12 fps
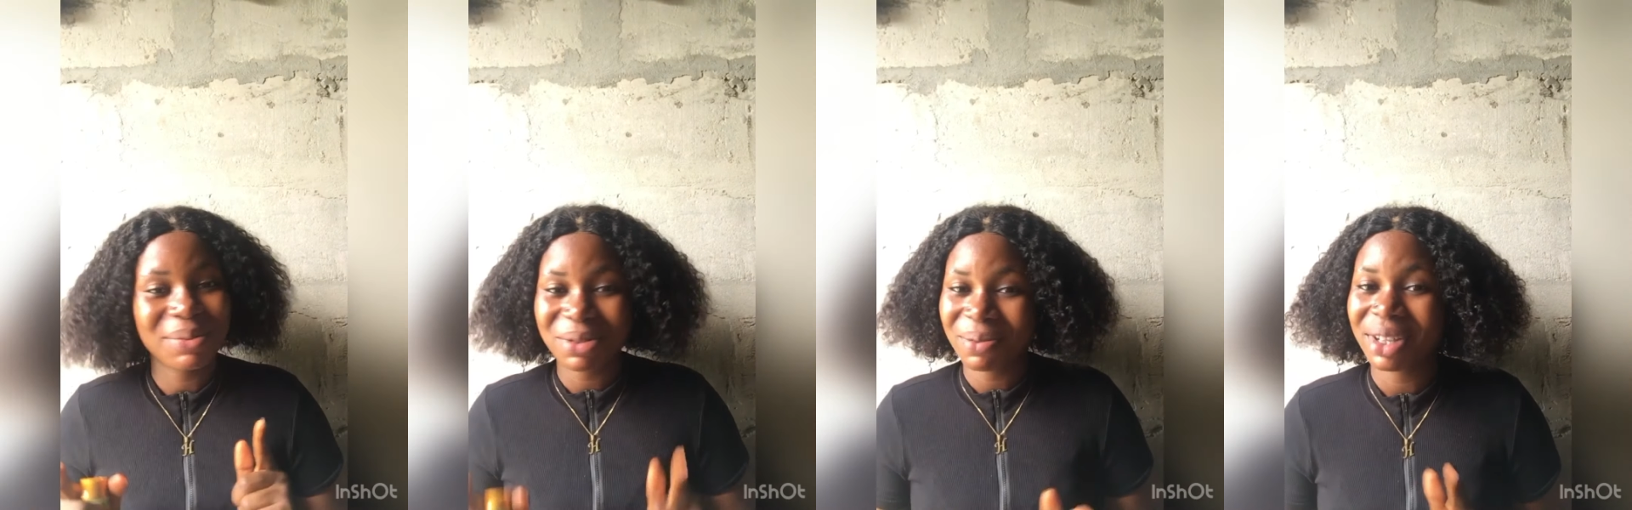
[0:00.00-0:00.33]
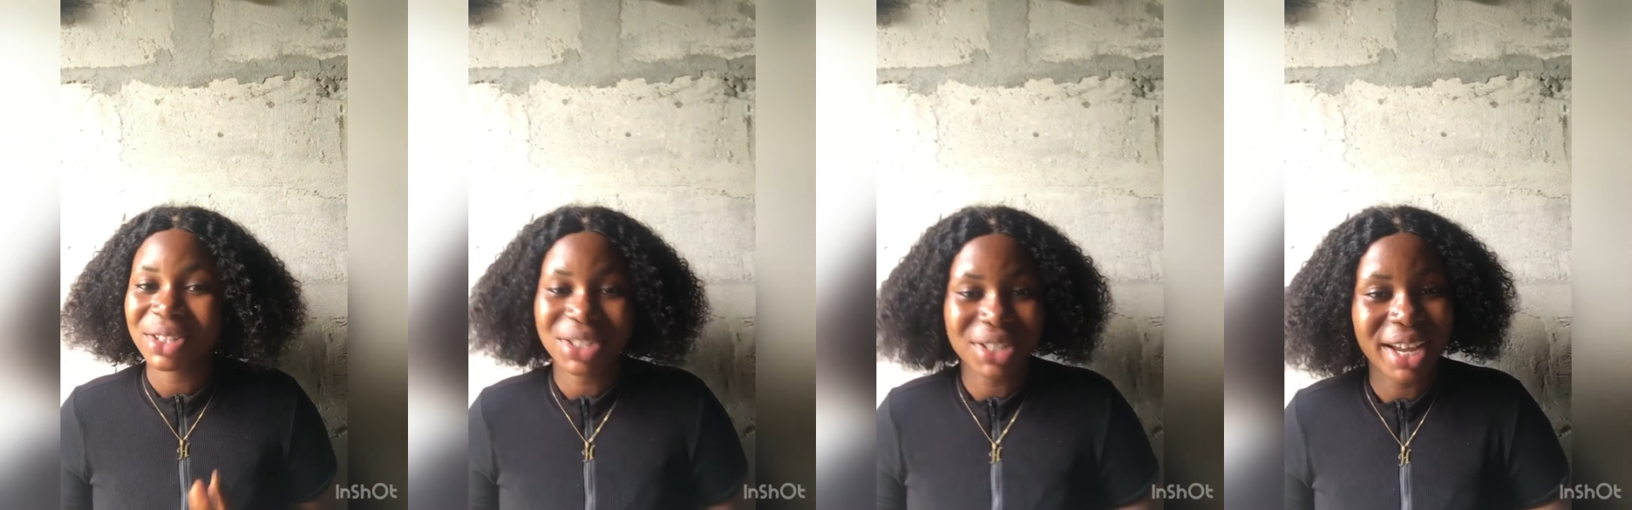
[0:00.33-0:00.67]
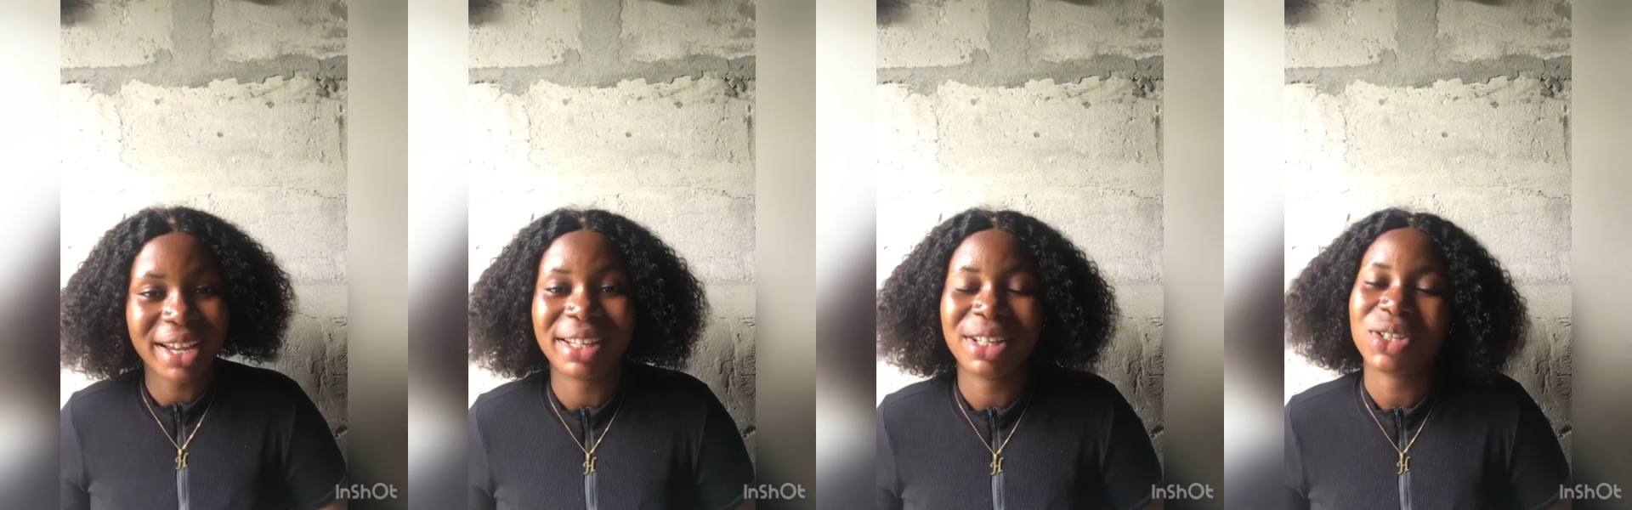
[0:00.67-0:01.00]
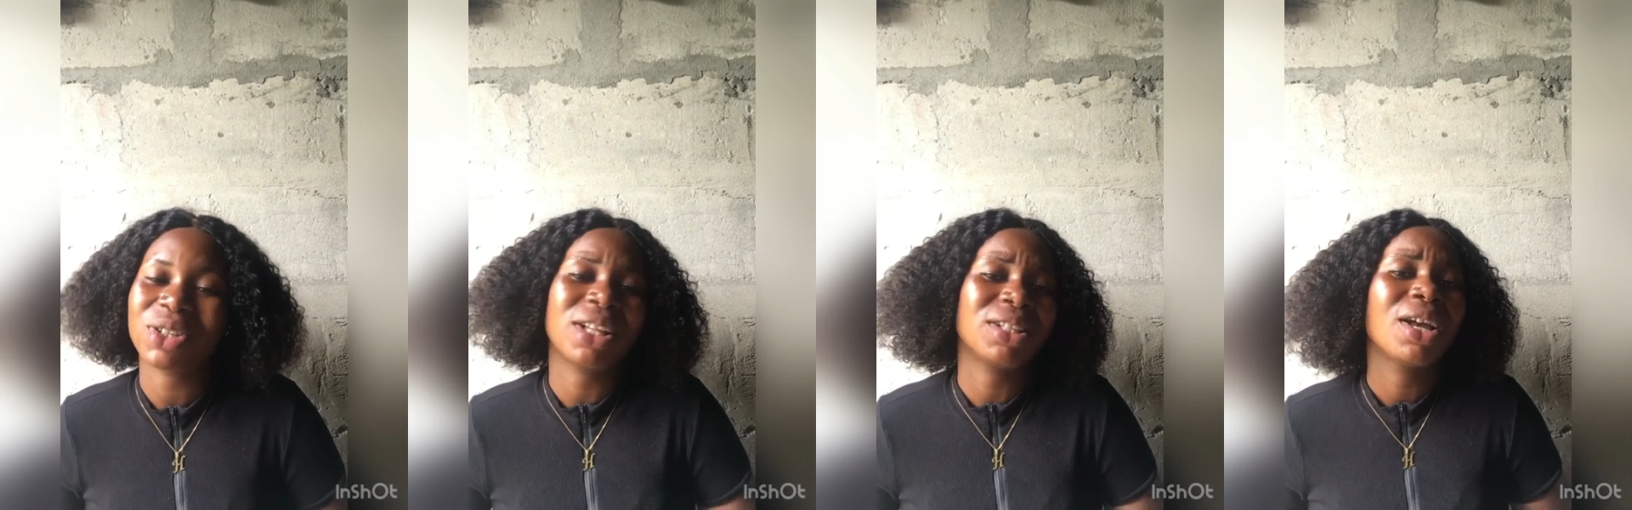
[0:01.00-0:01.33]
to my channel
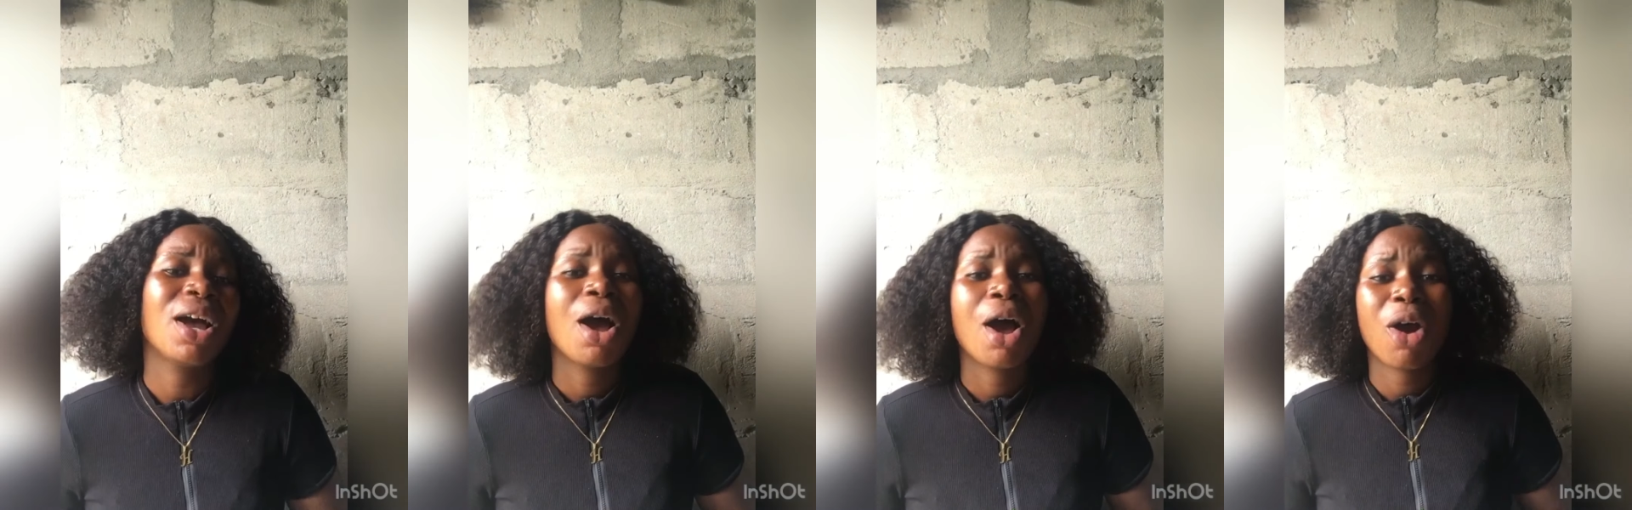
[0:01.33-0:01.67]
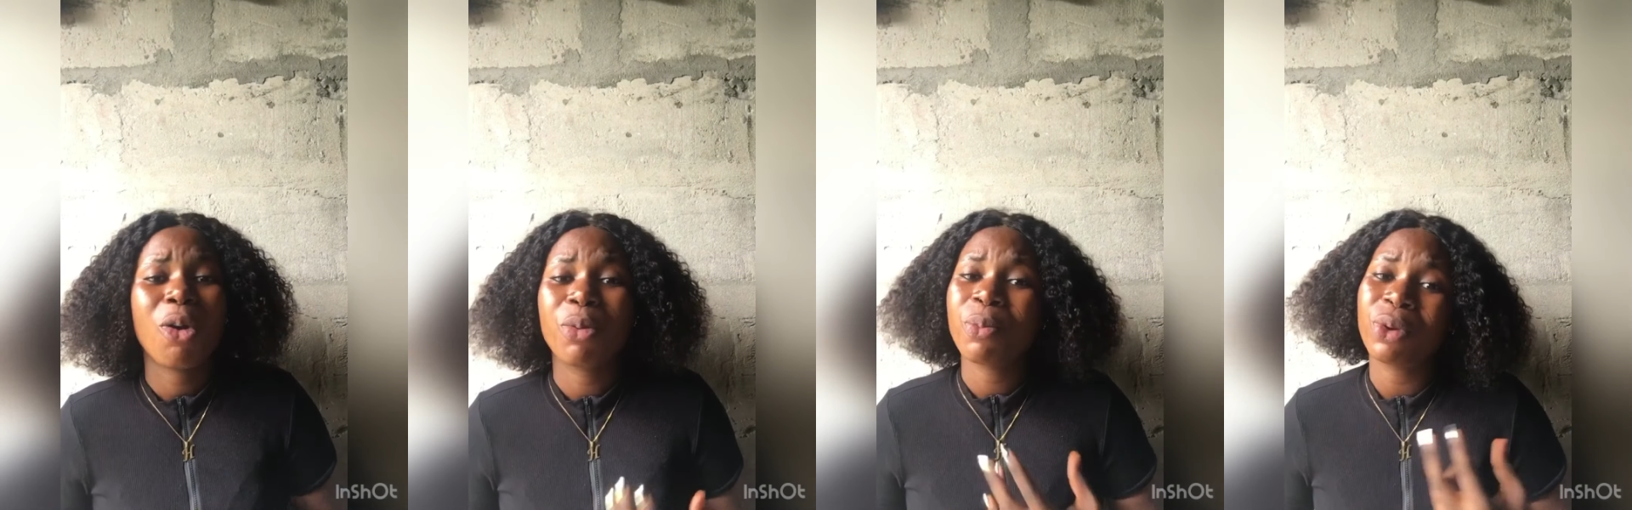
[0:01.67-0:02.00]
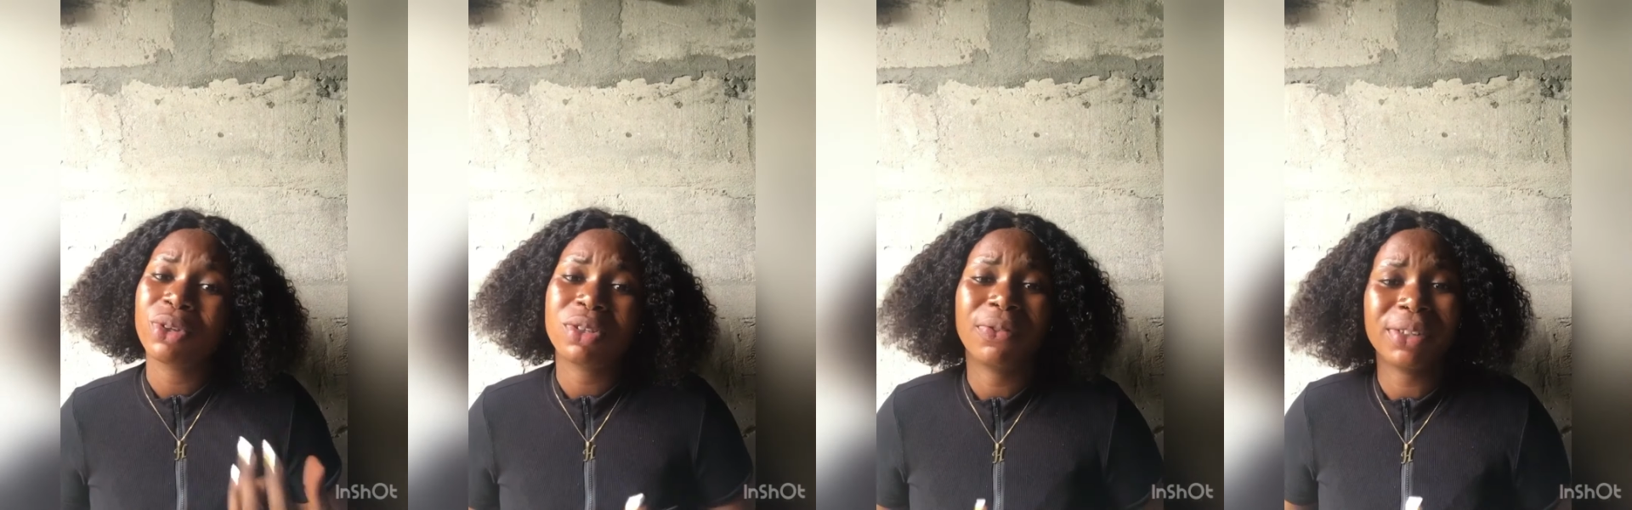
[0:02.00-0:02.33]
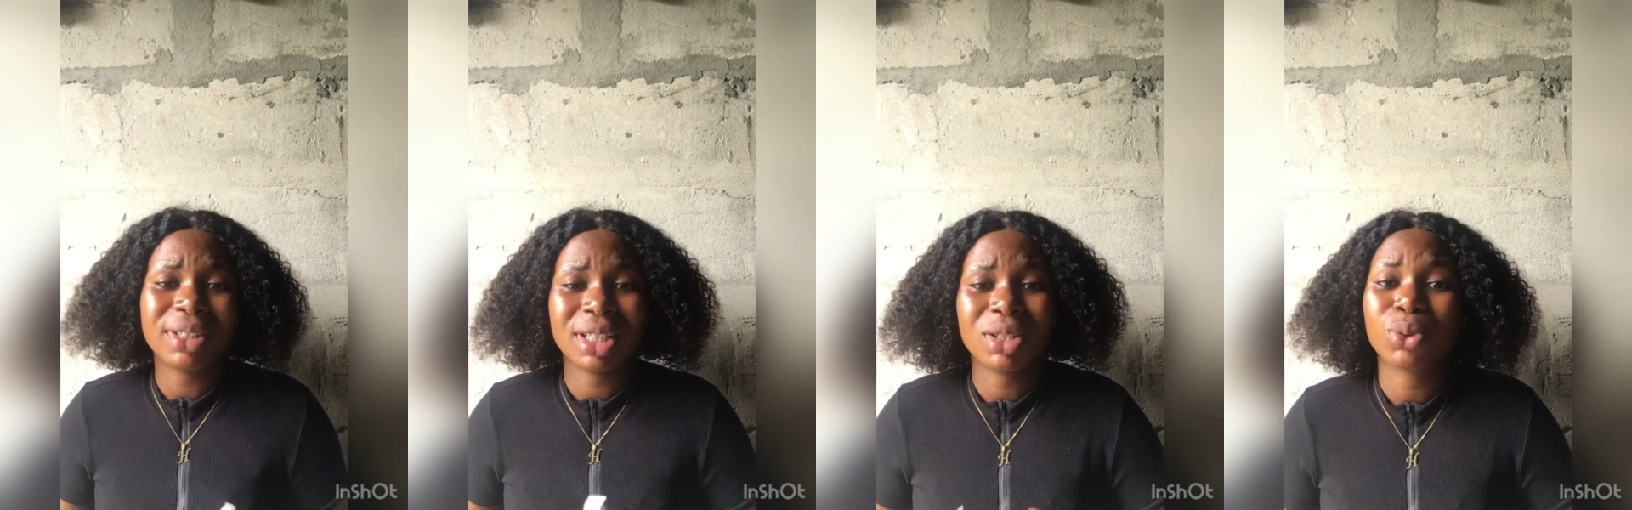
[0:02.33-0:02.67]
so that I will be motivated